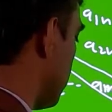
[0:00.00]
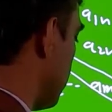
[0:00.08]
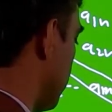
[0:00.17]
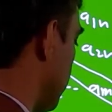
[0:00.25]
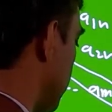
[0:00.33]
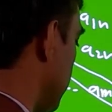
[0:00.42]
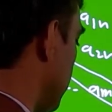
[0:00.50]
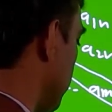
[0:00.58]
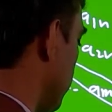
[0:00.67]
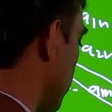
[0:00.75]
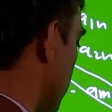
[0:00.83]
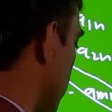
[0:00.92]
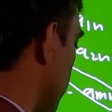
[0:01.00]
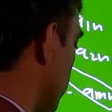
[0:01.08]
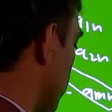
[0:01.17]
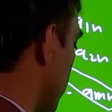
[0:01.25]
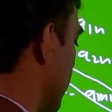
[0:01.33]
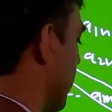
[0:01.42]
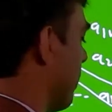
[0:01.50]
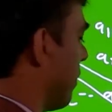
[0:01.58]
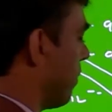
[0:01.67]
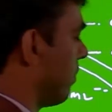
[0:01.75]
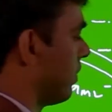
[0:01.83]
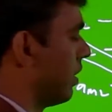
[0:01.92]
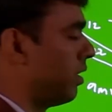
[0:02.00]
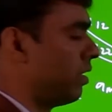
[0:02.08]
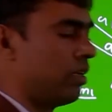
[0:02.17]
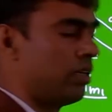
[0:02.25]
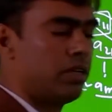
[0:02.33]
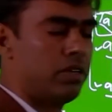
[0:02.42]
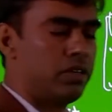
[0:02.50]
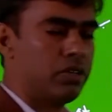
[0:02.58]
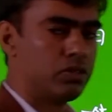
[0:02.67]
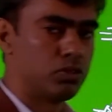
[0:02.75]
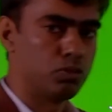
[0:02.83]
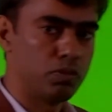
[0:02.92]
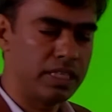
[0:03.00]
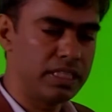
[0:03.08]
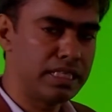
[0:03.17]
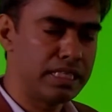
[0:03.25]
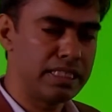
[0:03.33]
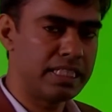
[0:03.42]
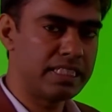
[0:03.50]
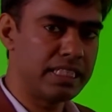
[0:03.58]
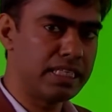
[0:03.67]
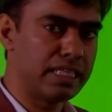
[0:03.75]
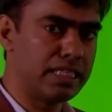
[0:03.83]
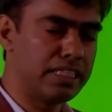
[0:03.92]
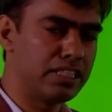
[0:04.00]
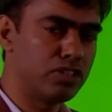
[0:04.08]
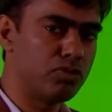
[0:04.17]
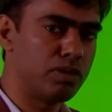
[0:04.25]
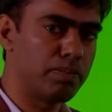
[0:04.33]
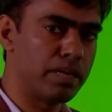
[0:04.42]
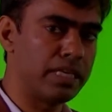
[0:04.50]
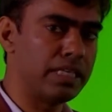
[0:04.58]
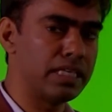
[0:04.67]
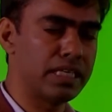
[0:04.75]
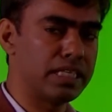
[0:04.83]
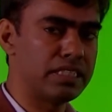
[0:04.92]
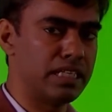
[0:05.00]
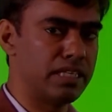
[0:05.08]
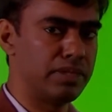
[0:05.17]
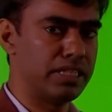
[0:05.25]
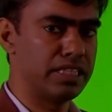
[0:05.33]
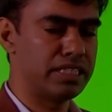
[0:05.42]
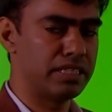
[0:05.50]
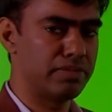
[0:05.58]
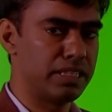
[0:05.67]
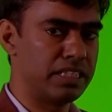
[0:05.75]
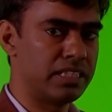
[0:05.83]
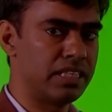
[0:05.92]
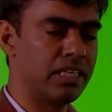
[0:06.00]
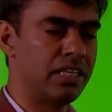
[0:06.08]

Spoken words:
A11. So what is the necessary condition to apply a Gauss elimination method?